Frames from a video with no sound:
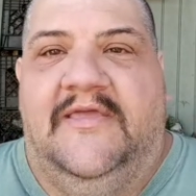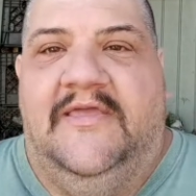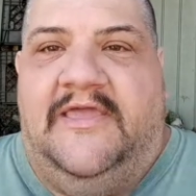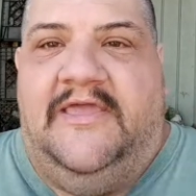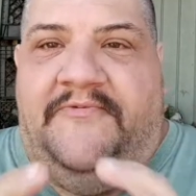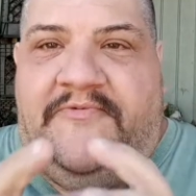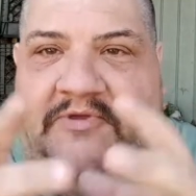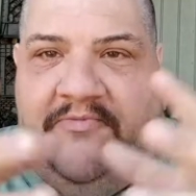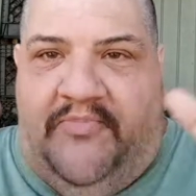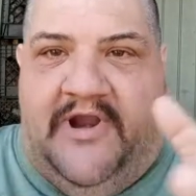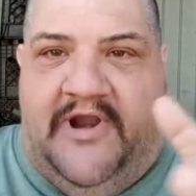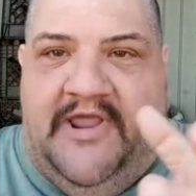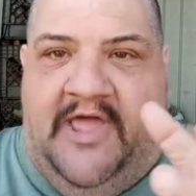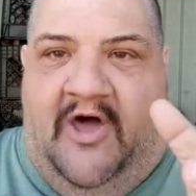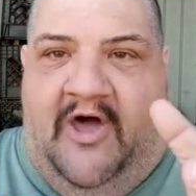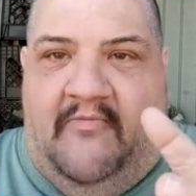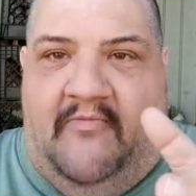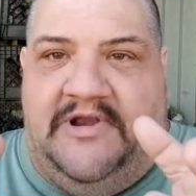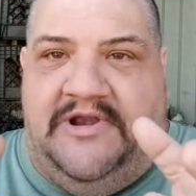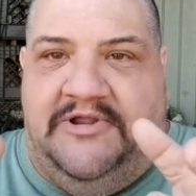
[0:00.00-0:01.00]
If you bring
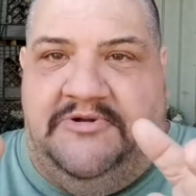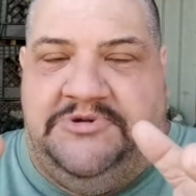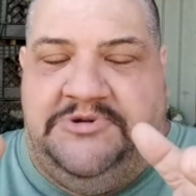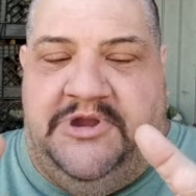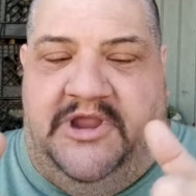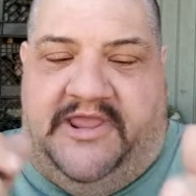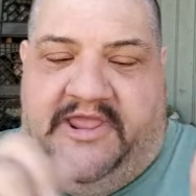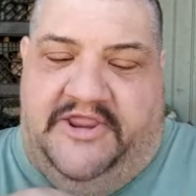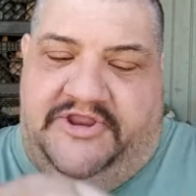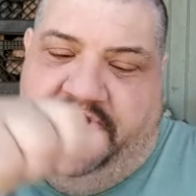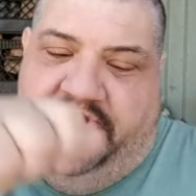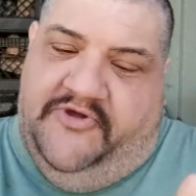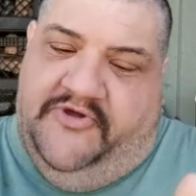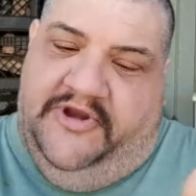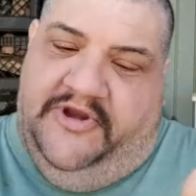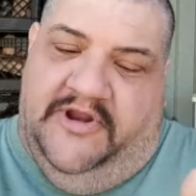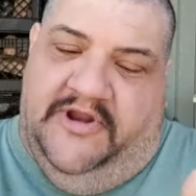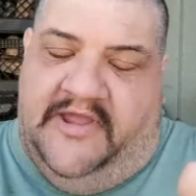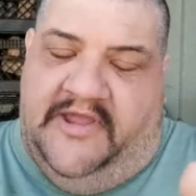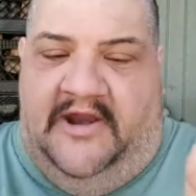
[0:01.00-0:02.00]
home a new chicken, you
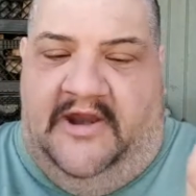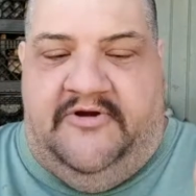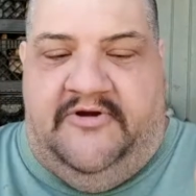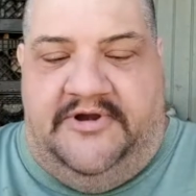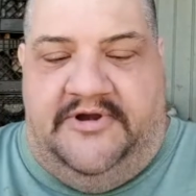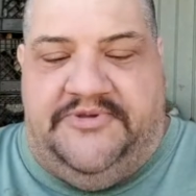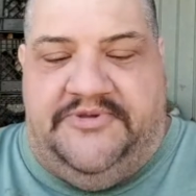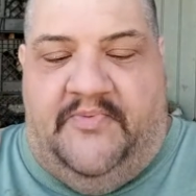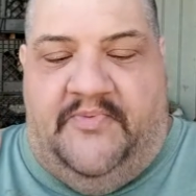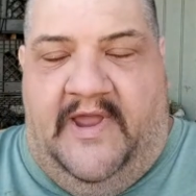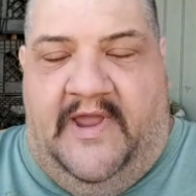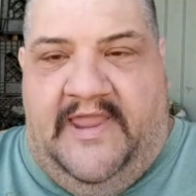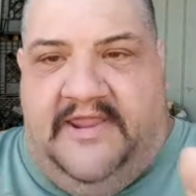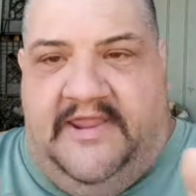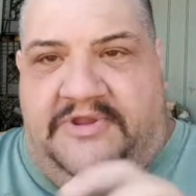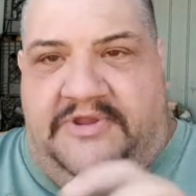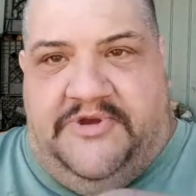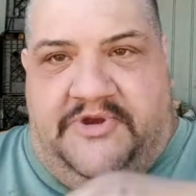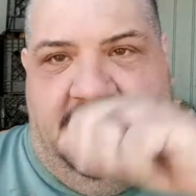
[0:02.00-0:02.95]
can look under its wings,